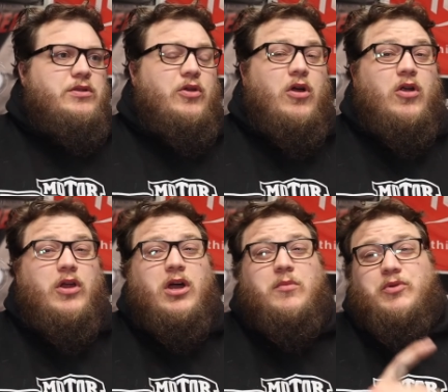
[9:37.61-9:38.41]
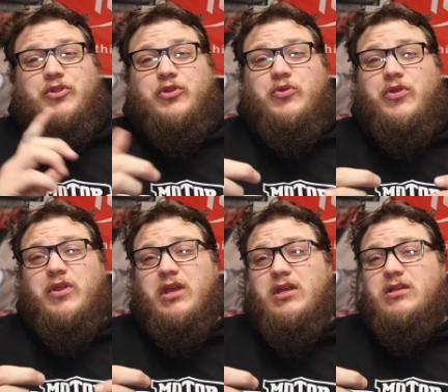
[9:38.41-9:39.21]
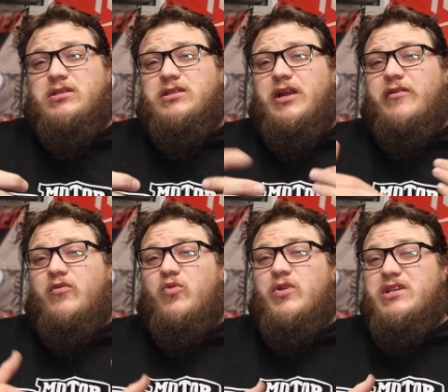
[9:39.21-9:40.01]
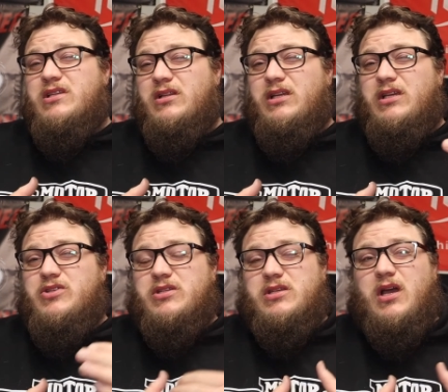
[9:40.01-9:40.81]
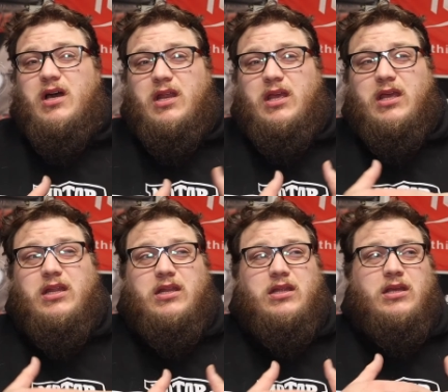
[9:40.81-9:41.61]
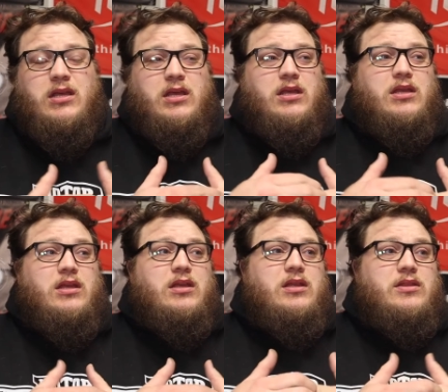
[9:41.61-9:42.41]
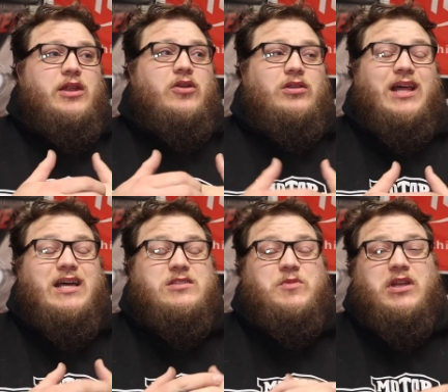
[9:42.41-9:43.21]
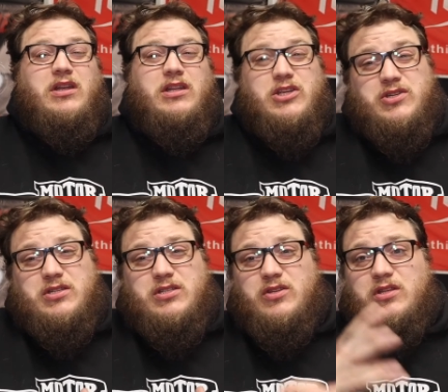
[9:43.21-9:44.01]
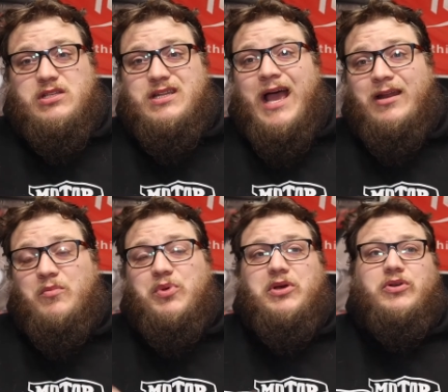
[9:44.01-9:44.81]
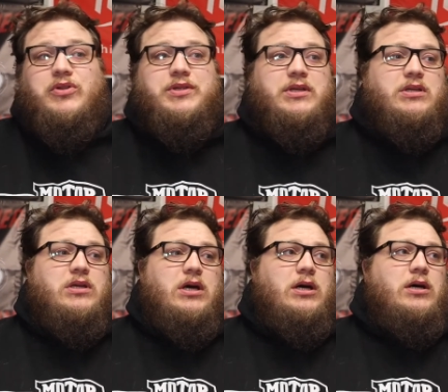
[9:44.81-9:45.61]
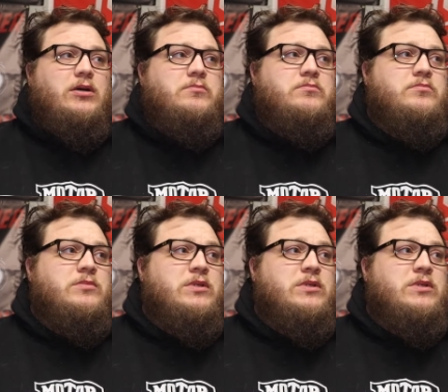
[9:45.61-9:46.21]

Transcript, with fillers: There are a couple new things that I've recently just got in that are last minute additions to this Dyna build. Um,